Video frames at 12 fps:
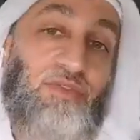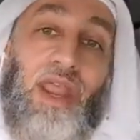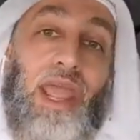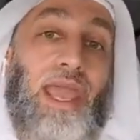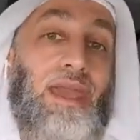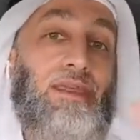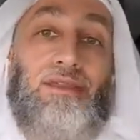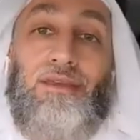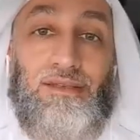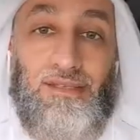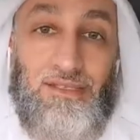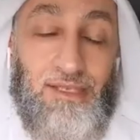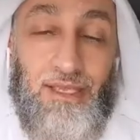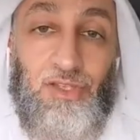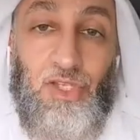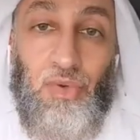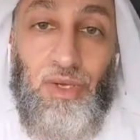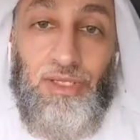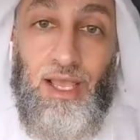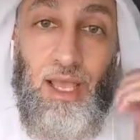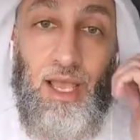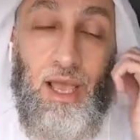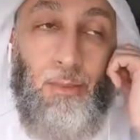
even atheists can do it.